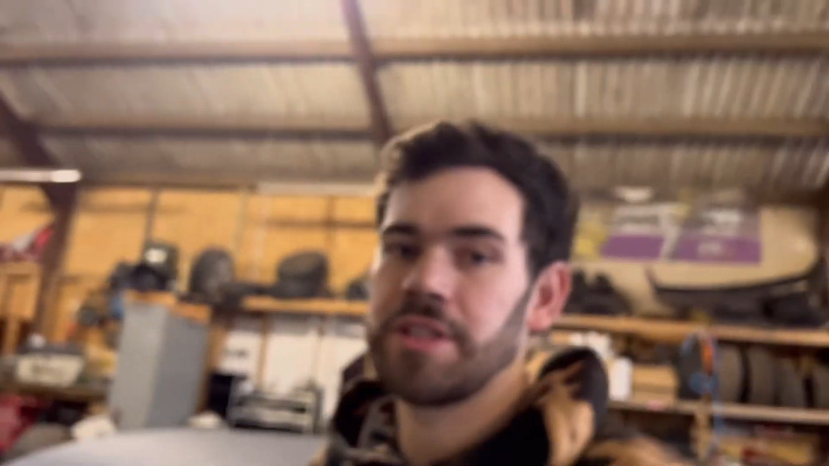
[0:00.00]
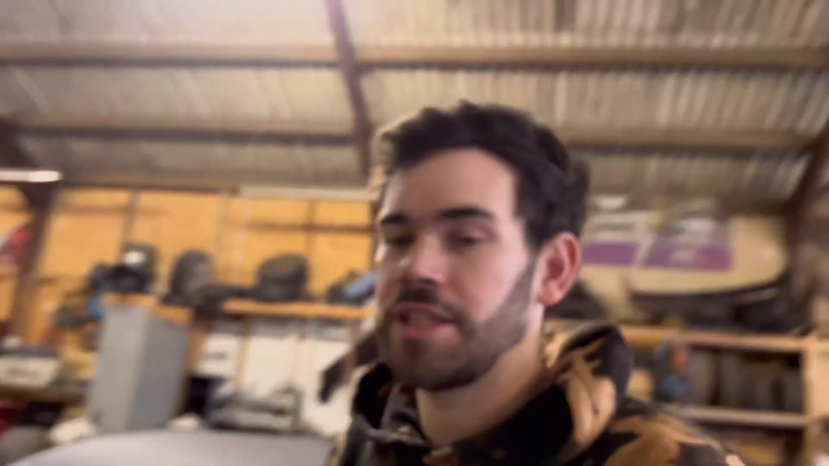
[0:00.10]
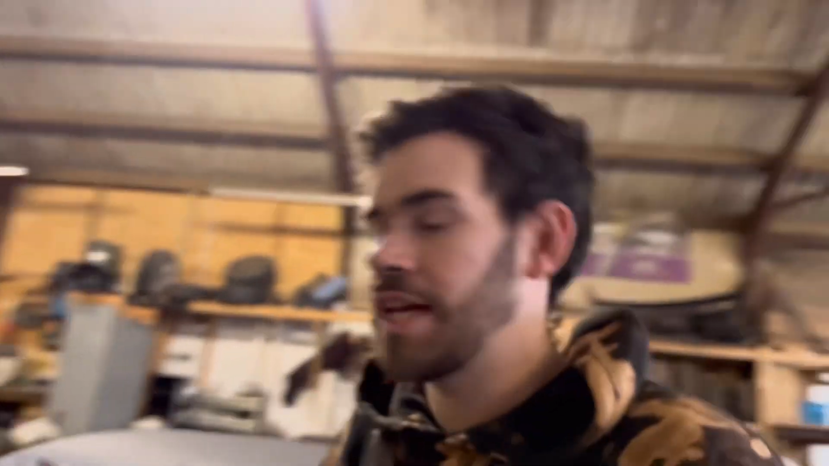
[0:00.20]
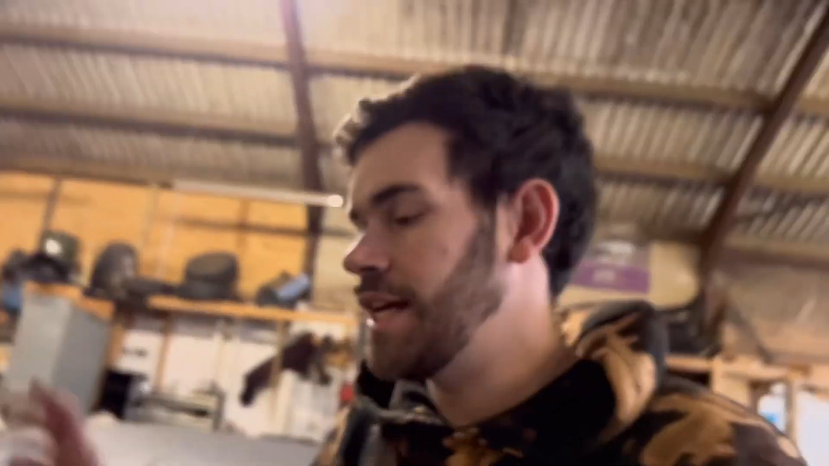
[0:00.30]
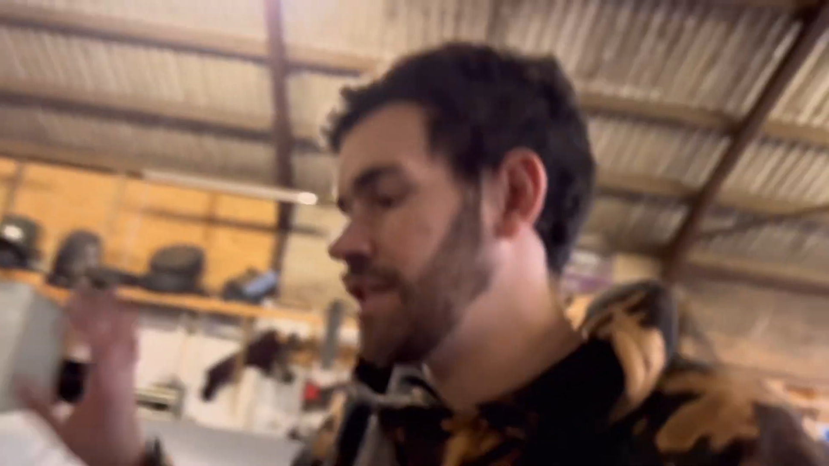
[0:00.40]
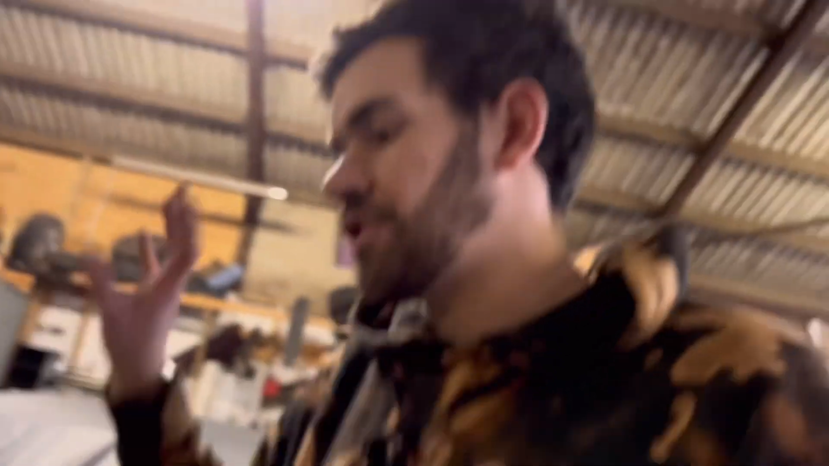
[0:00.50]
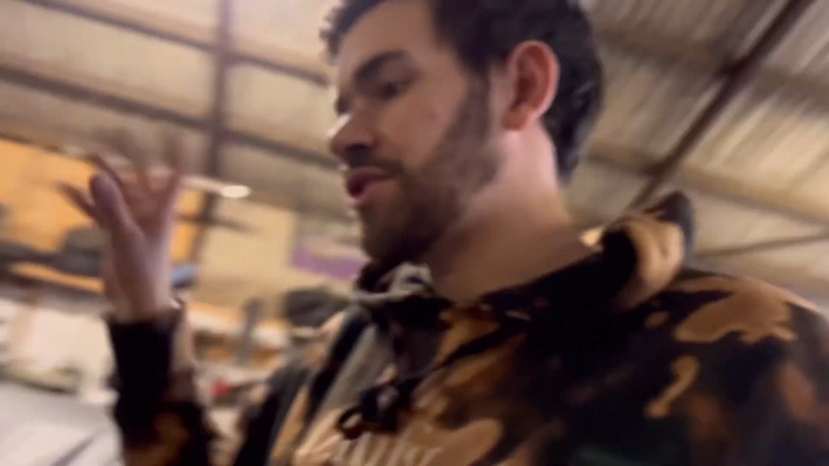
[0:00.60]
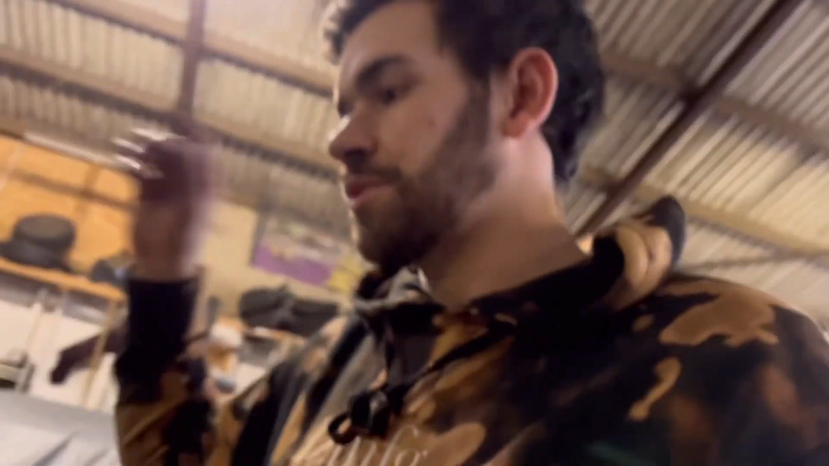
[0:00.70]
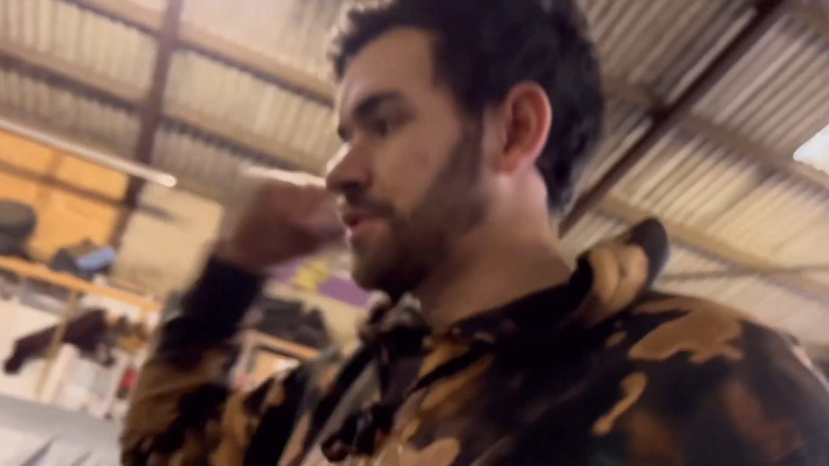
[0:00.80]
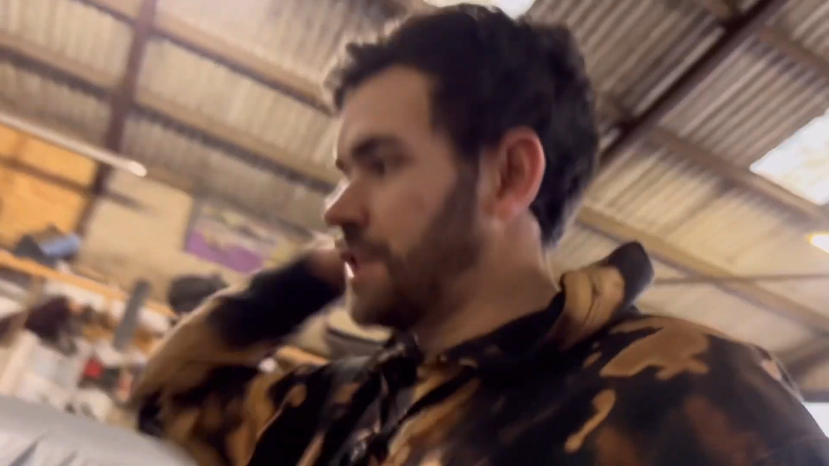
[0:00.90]
day here just
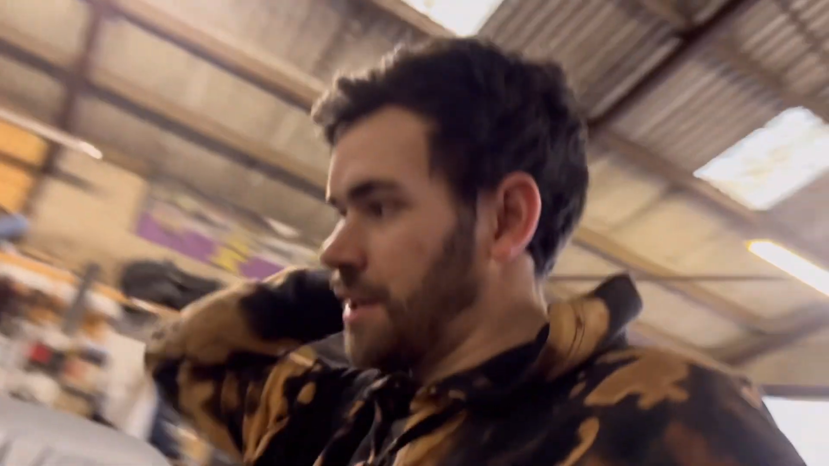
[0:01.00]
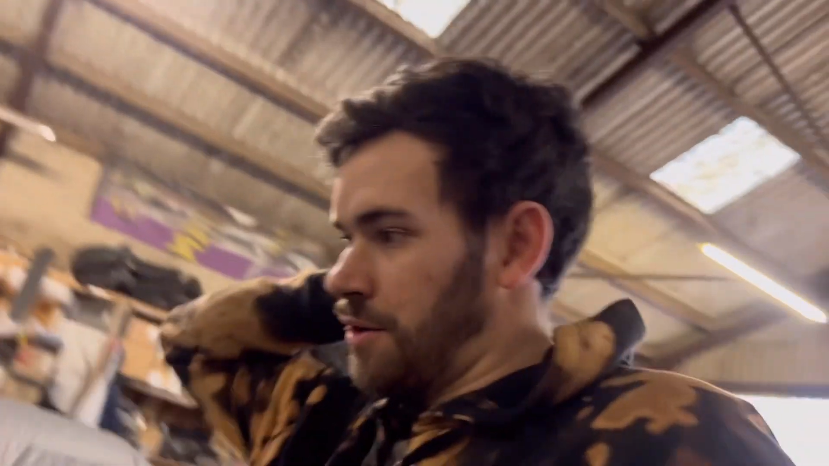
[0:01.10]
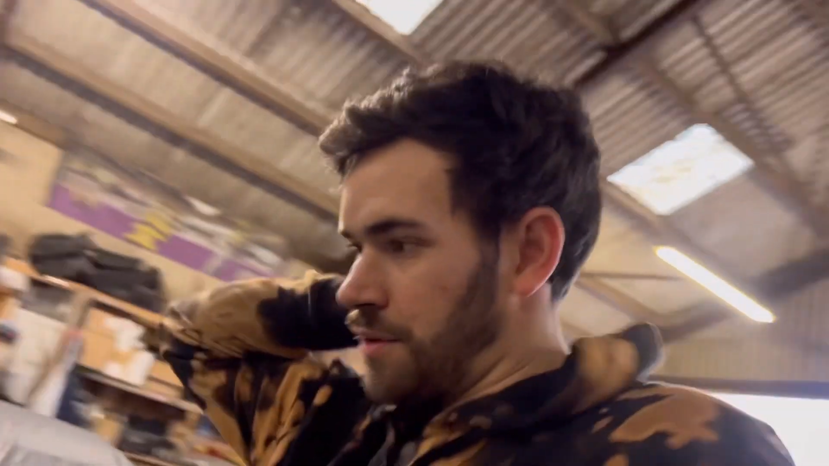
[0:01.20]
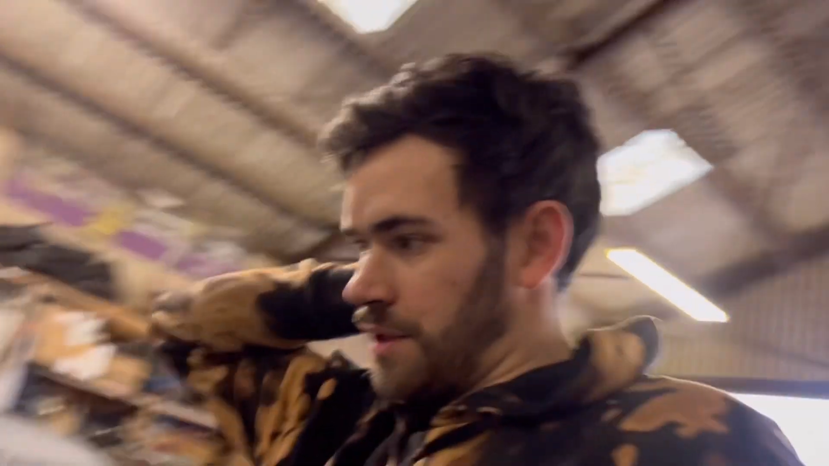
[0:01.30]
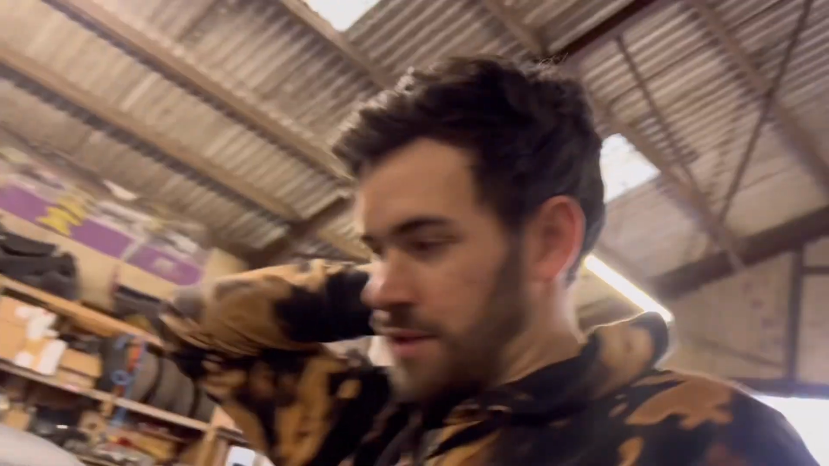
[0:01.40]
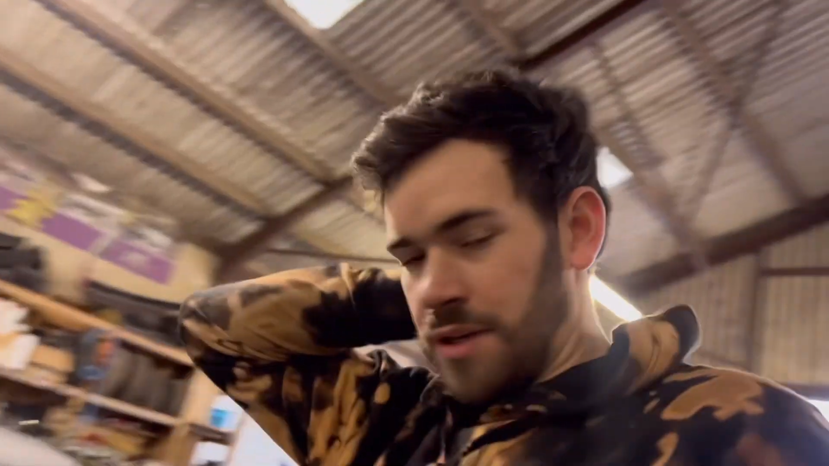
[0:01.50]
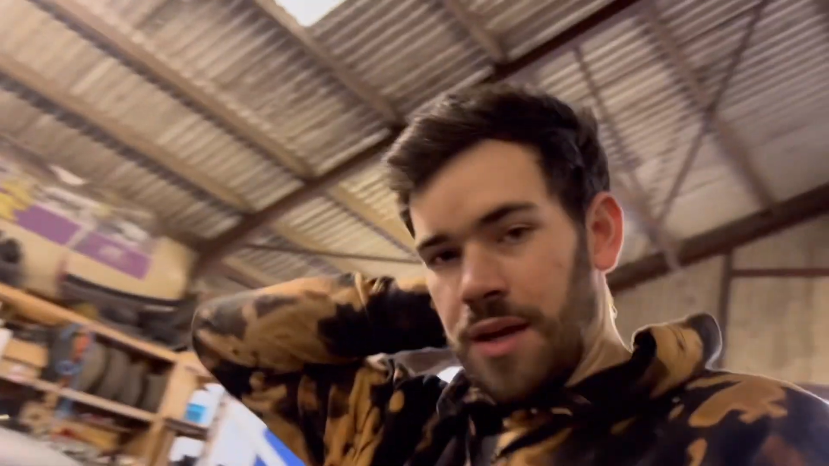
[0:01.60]
sort of tinkering.